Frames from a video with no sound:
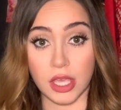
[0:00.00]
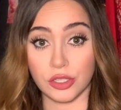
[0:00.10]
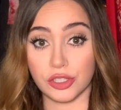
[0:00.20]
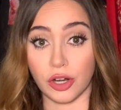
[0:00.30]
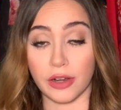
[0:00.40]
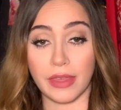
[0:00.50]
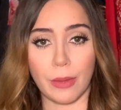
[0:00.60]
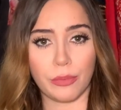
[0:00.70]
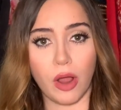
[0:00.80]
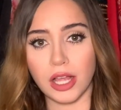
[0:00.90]
Start
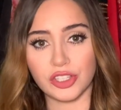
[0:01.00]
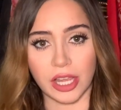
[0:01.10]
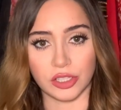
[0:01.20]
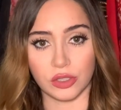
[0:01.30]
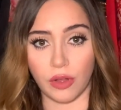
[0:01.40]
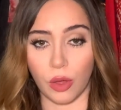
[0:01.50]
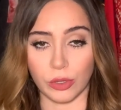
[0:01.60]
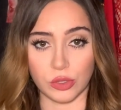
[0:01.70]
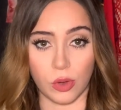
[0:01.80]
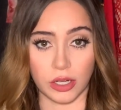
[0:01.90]
that project you've
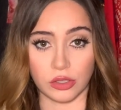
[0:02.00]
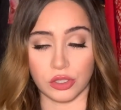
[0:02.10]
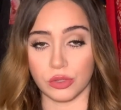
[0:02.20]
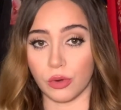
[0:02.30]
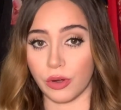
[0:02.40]
always wanted to,